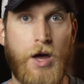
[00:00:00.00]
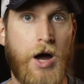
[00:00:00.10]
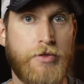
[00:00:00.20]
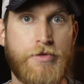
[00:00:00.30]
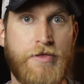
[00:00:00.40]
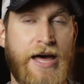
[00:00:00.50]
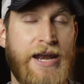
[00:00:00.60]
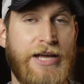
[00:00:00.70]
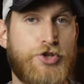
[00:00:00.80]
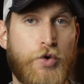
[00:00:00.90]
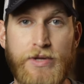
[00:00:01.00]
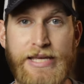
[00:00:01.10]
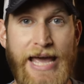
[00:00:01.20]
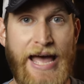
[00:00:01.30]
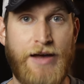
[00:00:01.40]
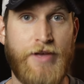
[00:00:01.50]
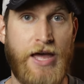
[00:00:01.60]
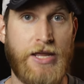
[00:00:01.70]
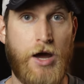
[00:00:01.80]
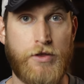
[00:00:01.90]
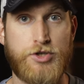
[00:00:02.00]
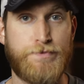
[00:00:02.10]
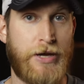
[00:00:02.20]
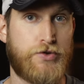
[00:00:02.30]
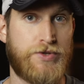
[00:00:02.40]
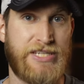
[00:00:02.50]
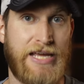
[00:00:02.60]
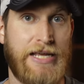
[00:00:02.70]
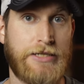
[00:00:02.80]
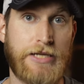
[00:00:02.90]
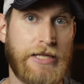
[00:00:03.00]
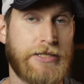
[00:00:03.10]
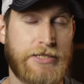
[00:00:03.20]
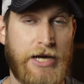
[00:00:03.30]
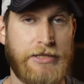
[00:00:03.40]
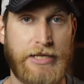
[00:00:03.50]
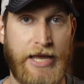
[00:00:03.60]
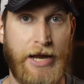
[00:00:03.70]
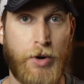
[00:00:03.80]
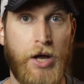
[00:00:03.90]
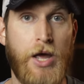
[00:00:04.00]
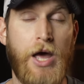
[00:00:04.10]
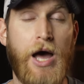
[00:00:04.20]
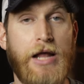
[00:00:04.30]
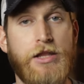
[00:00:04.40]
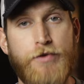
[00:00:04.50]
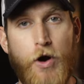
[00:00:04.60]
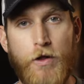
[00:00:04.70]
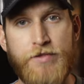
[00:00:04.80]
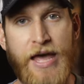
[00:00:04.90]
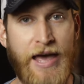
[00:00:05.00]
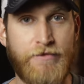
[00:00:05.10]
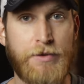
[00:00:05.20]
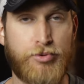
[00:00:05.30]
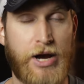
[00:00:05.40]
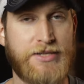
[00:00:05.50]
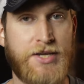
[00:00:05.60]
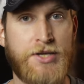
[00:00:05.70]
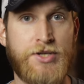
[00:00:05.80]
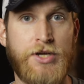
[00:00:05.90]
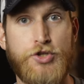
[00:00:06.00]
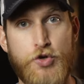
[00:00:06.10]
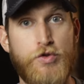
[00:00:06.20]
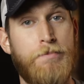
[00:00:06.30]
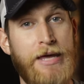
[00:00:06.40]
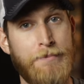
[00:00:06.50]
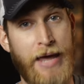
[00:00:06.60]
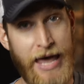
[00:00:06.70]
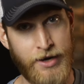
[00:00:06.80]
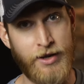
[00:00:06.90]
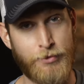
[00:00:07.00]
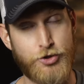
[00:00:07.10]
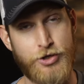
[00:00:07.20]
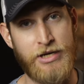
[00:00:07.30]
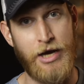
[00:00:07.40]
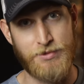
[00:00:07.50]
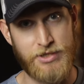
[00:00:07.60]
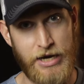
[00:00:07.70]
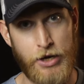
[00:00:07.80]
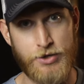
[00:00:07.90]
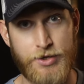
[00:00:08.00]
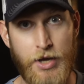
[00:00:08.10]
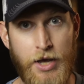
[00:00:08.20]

Other than that, I don't really have any other special settings inside the camera. I leave all of the heavy processing to the big editing machine upstairs.